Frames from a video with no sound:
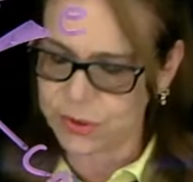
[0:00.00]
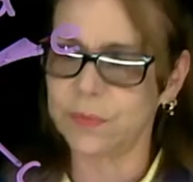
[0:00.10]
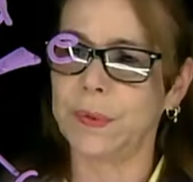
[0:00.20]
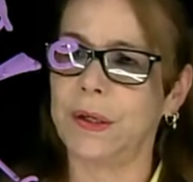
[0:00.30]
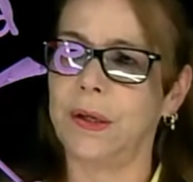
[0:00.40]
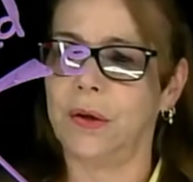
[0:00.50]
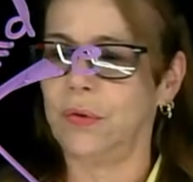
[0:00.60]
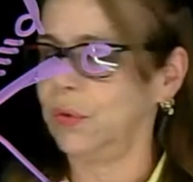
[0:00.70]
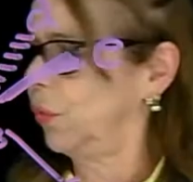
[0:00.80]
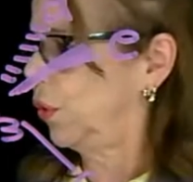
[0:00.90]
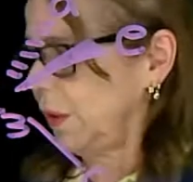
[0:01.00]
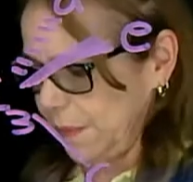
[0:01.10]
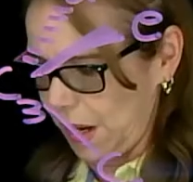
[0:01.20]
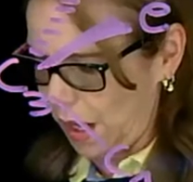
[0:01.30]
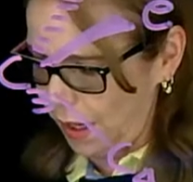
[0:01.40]
be your
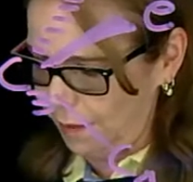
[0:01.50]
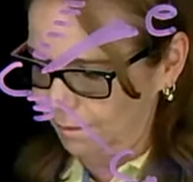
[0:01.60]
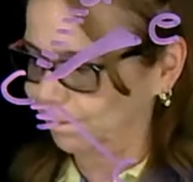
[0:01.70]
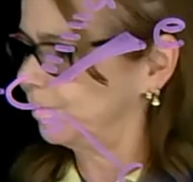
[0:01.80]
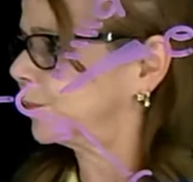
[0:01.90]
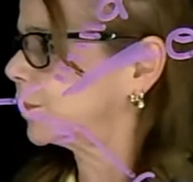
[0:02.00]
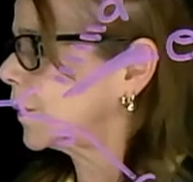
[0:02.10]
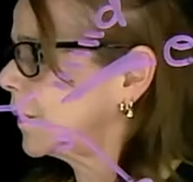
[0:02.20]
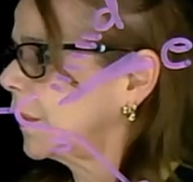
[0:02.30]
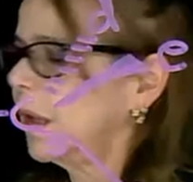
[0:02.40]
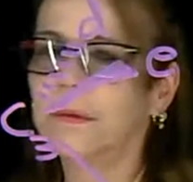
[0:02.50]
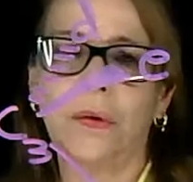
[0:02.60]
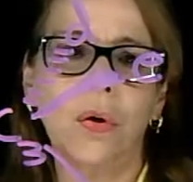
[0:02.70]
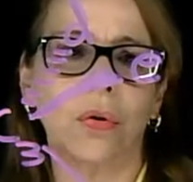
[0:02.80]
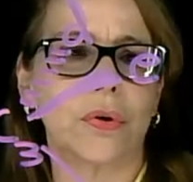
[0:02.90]

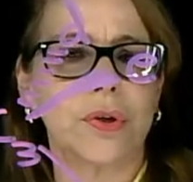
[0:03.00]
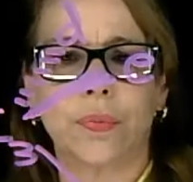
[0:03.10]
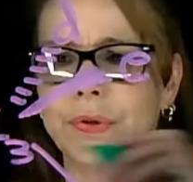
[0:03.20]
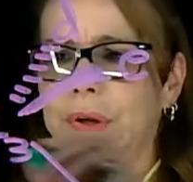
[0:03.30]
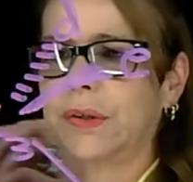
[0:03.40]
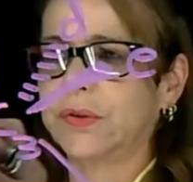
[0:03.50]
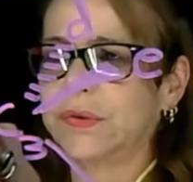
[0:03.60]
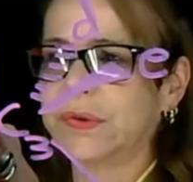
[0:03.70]
sawhorse projection.